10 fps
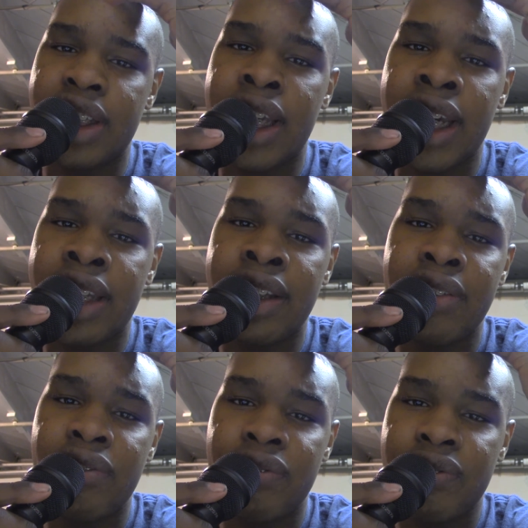had it
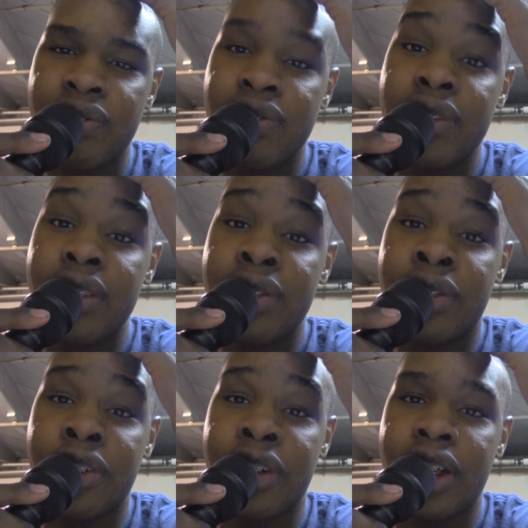
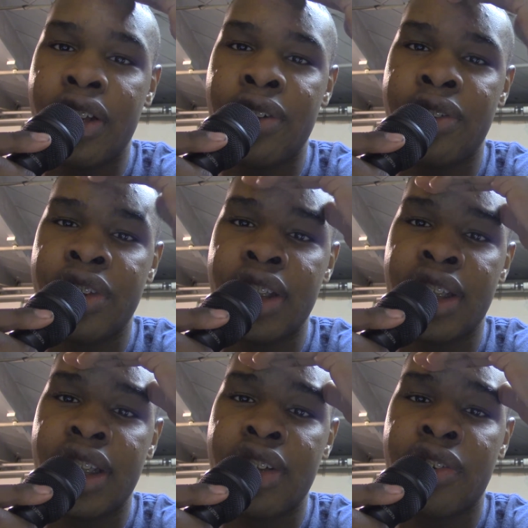for, I don't